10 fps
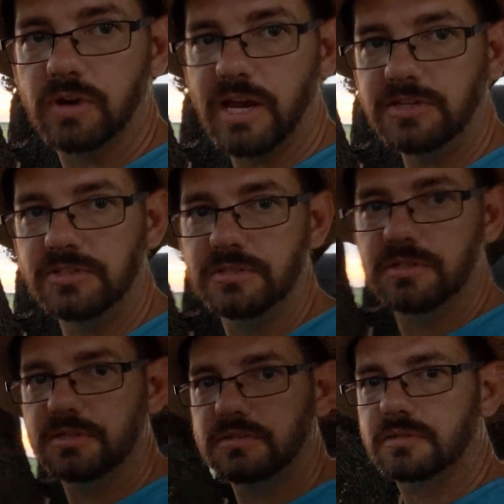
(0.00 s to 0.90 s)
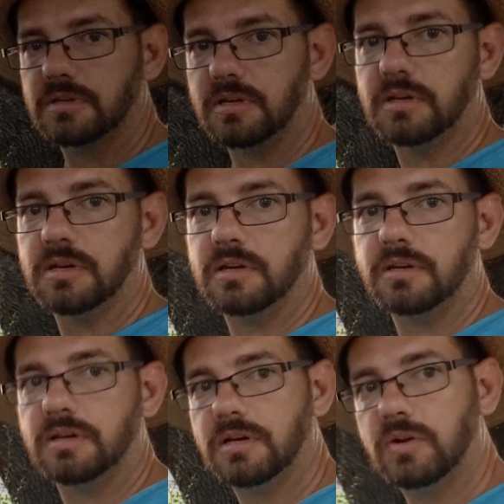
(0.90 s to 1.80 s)
reactions to this,
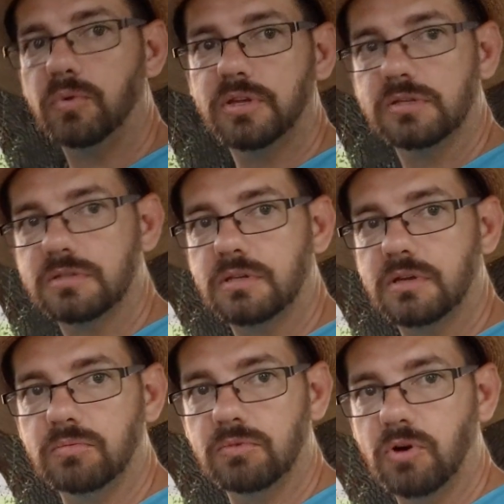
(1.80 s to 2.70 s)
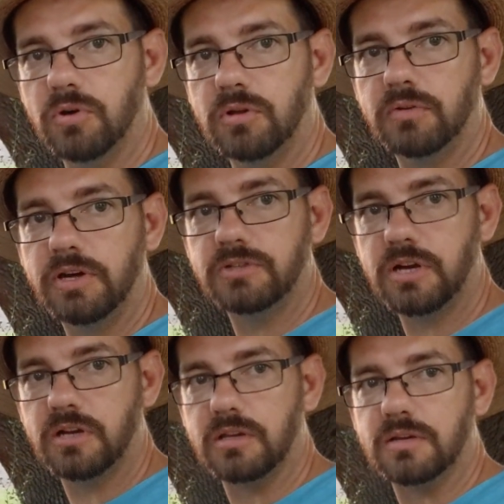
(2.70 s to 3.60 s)
and we can get them growing on the right
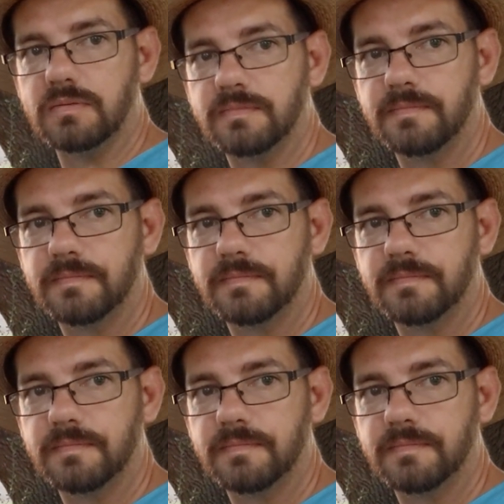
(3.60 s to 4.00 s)
track again.